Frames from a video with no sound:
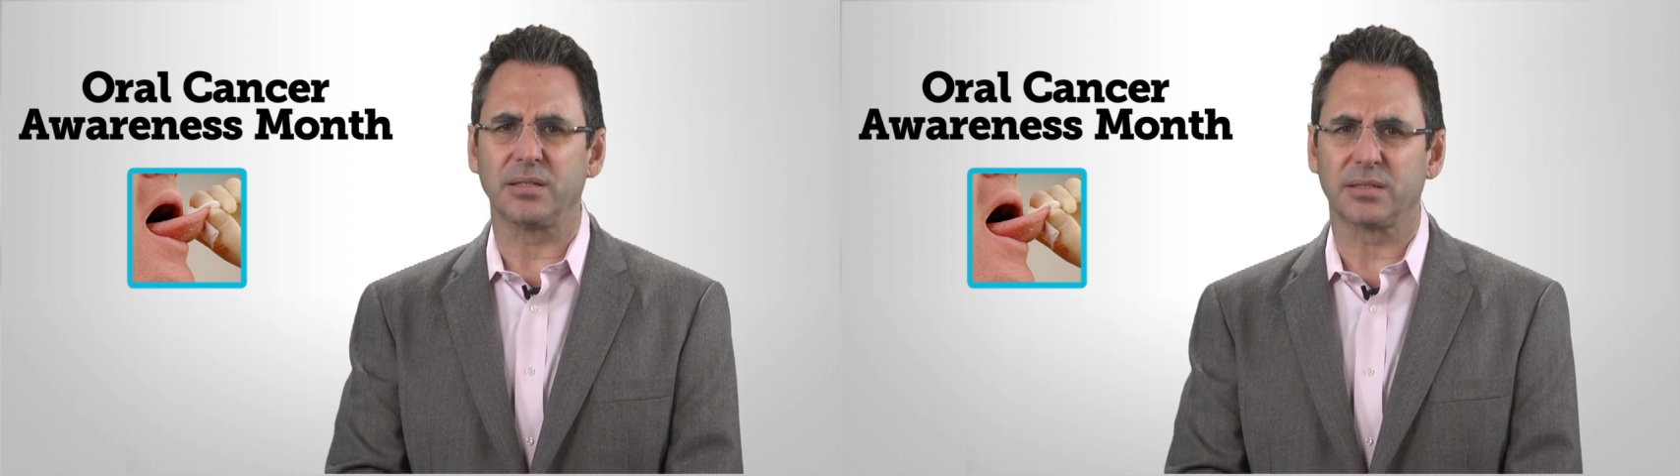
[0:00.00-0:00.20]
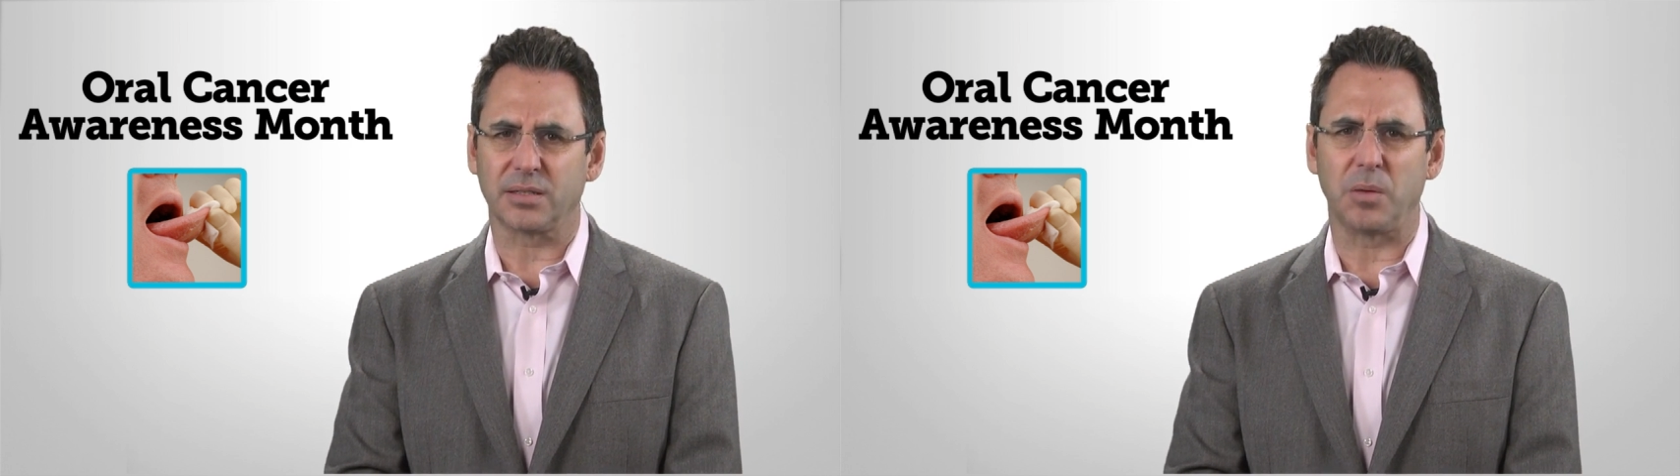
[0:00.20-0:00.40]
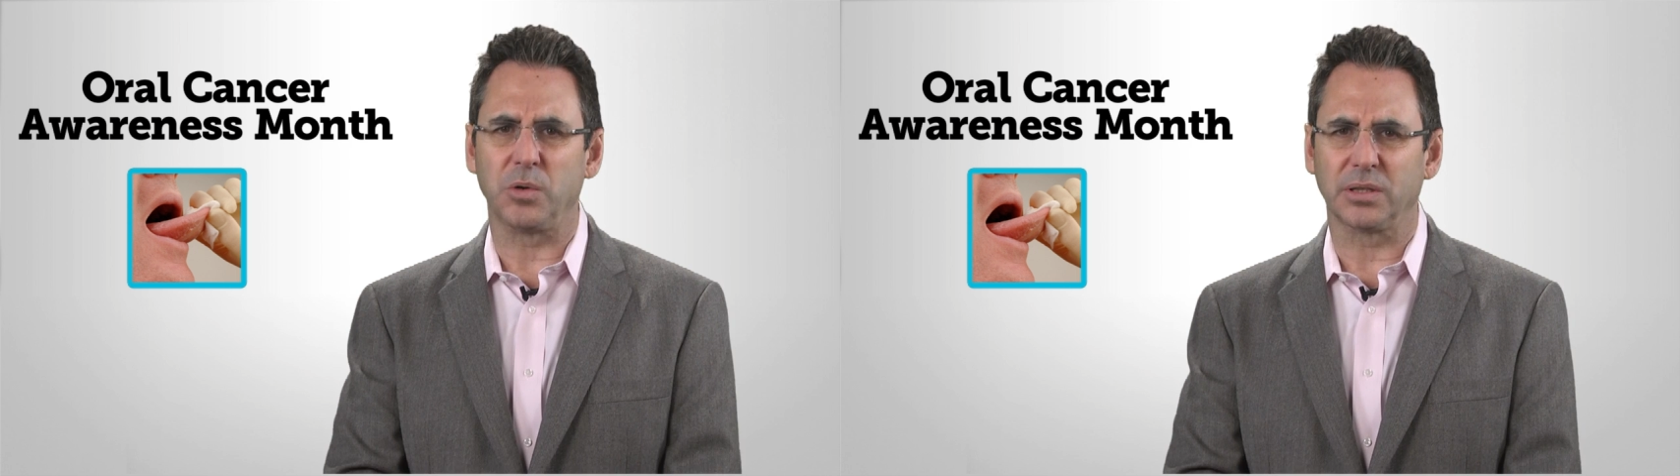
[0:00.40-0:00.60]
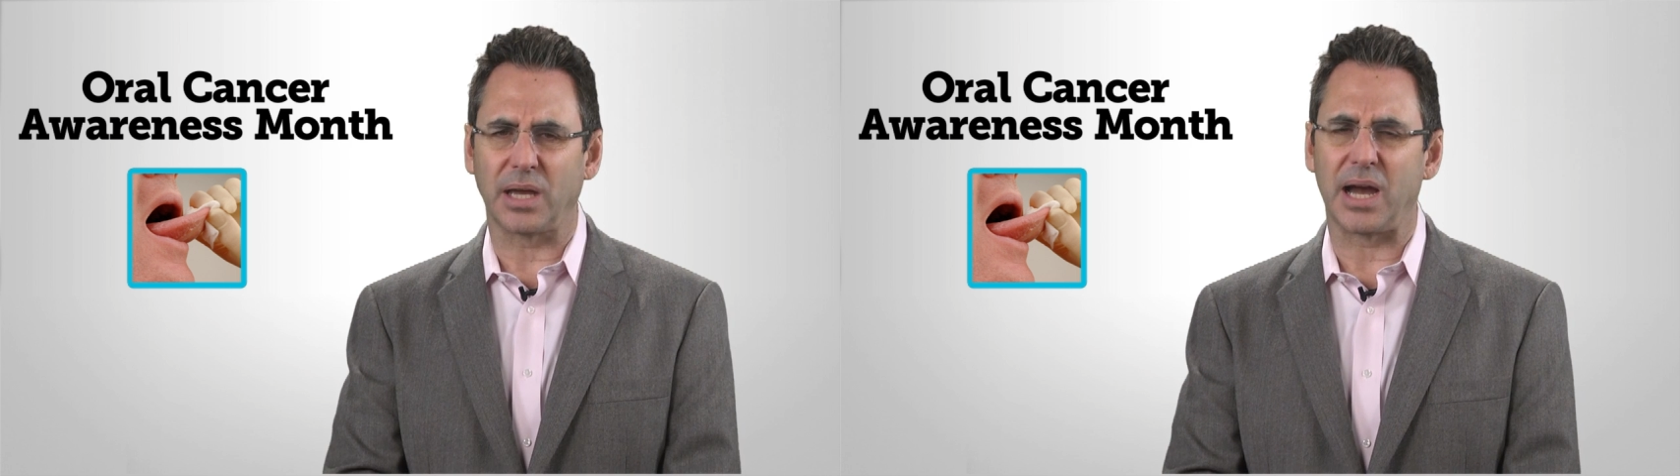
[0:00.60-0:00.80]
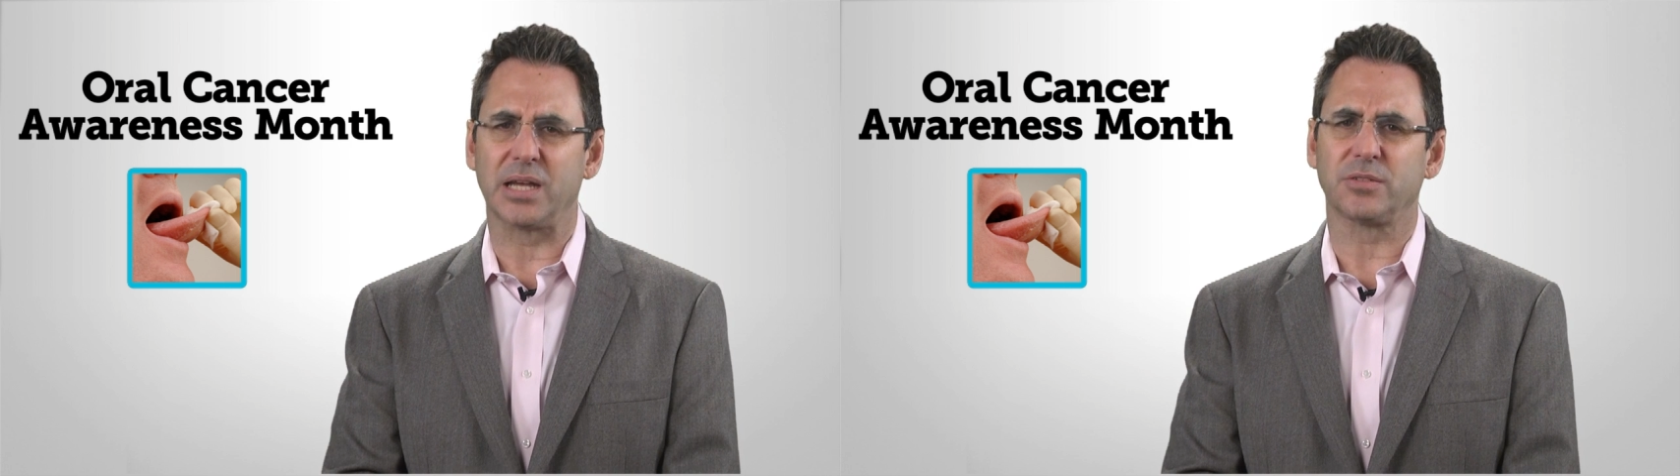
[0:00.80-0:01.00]
someone
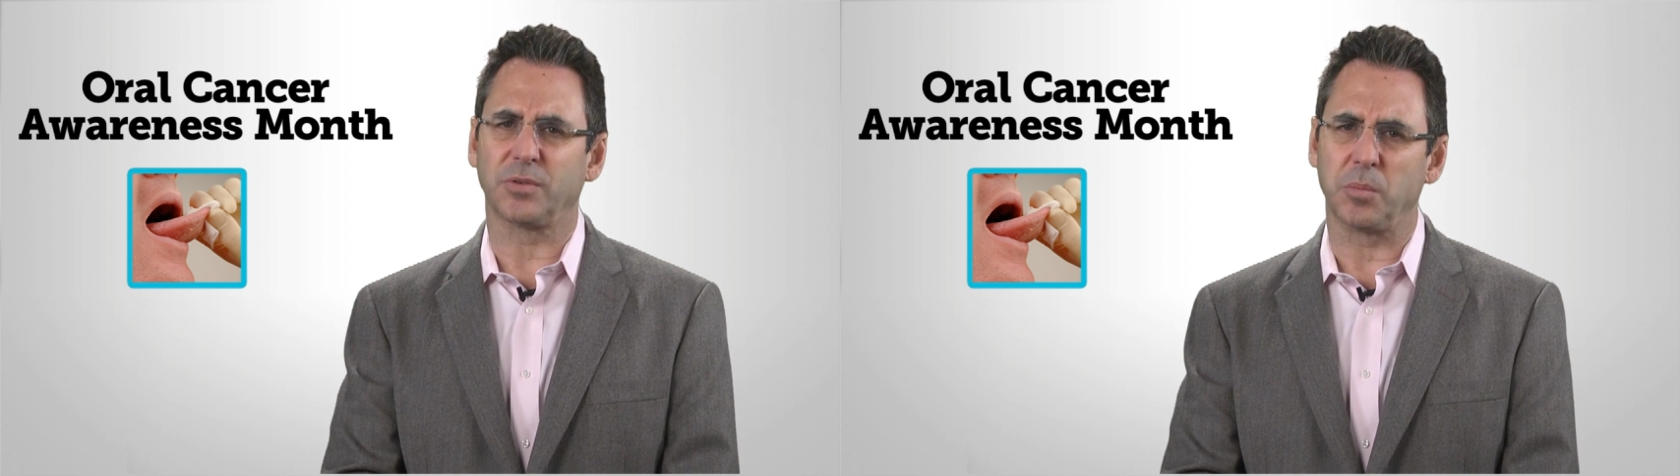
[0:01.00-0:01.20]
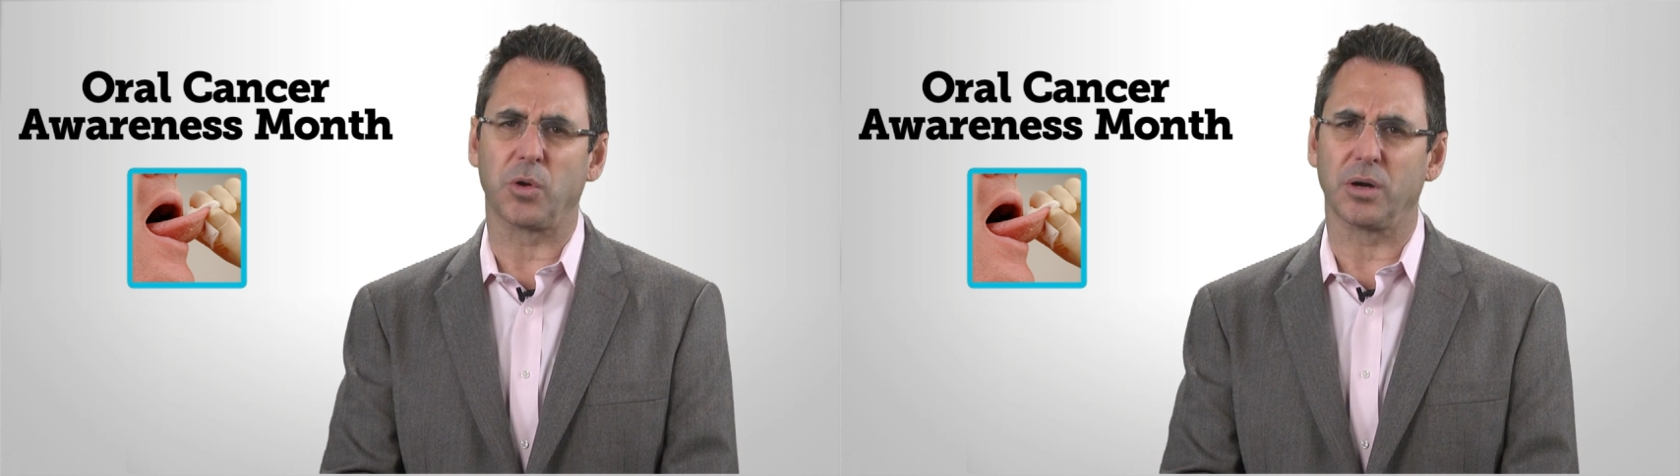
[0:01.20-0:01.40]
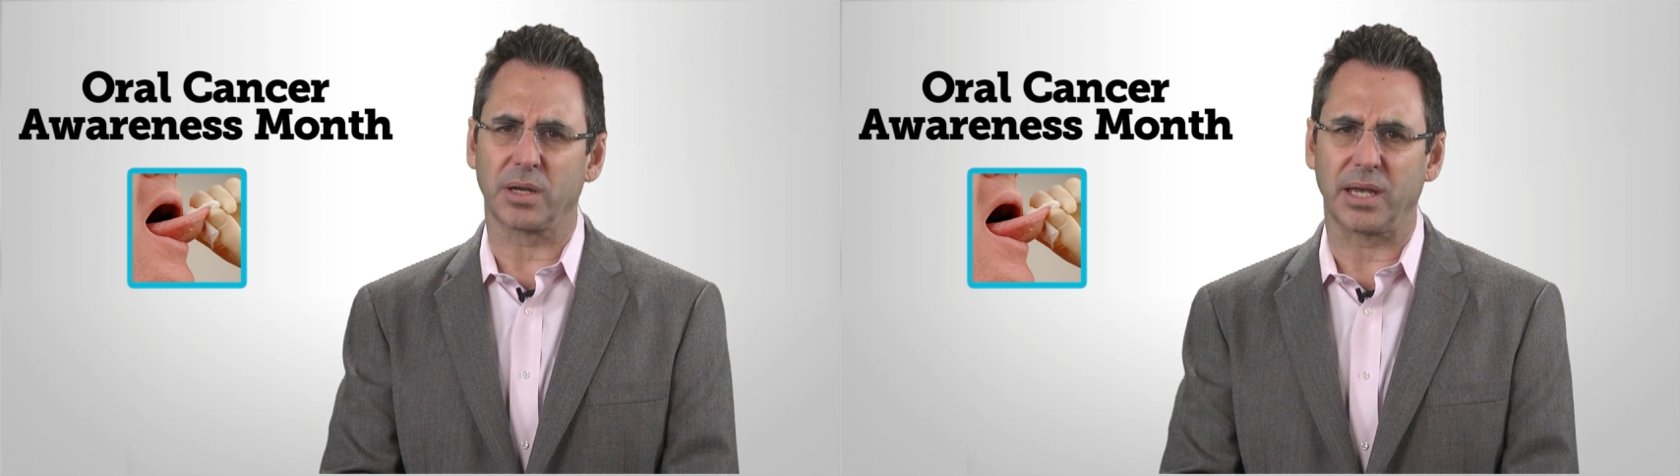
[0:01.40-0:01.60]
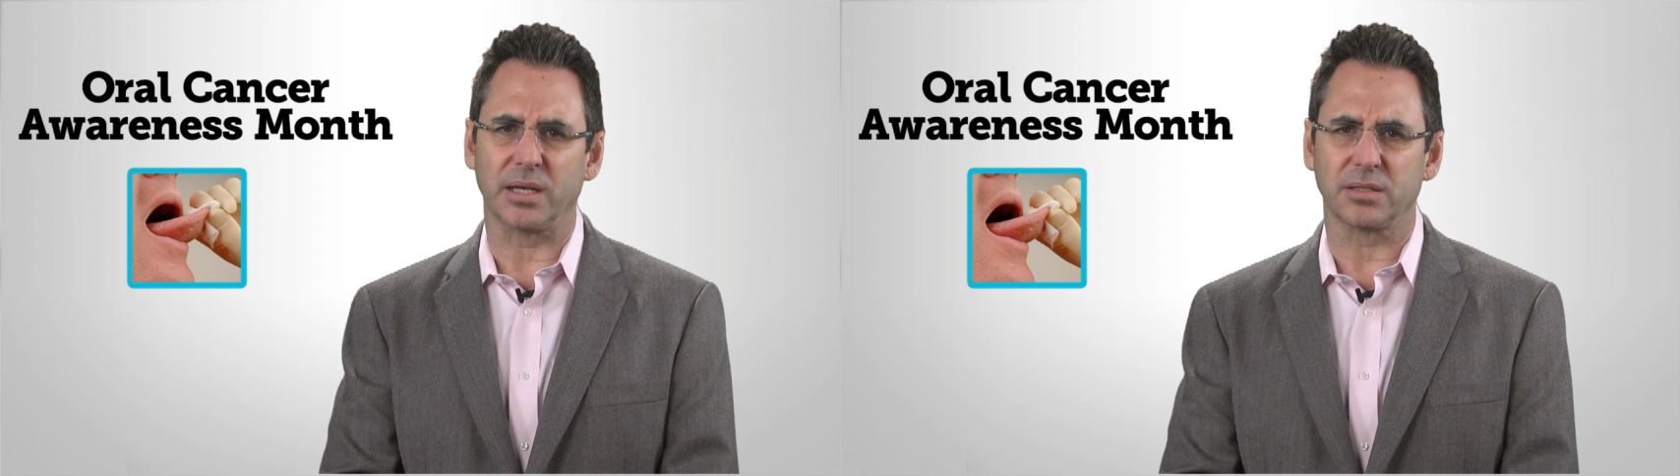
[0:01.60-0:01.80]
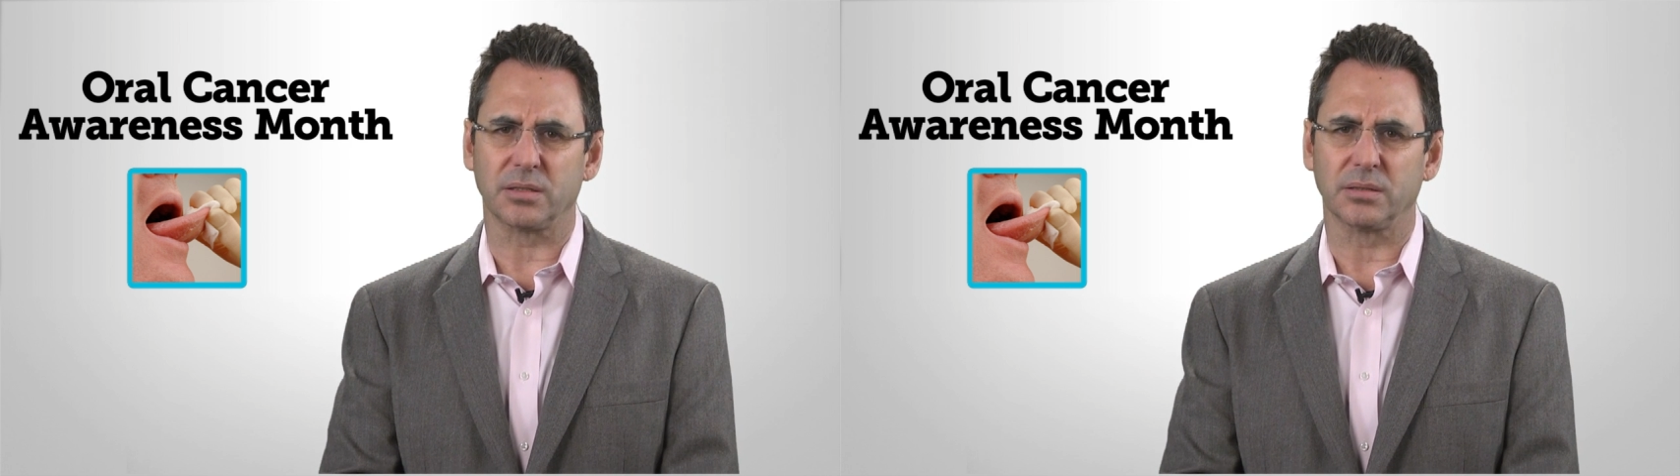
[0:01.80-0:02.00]
dies from oral
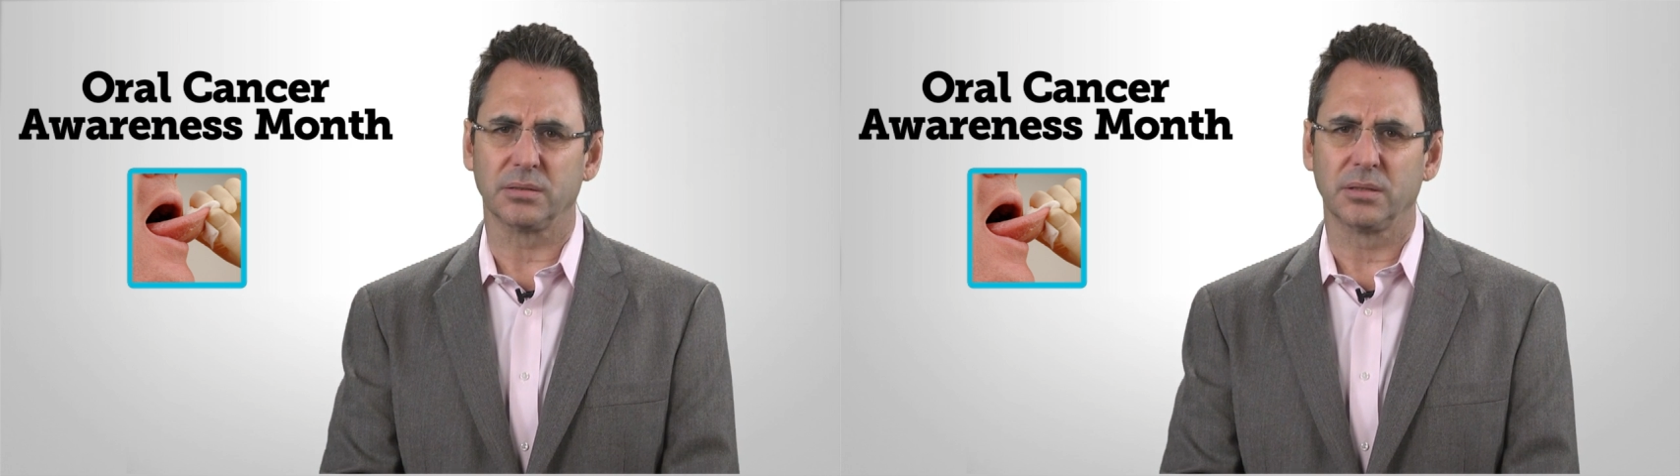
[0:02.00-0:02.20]
cancer.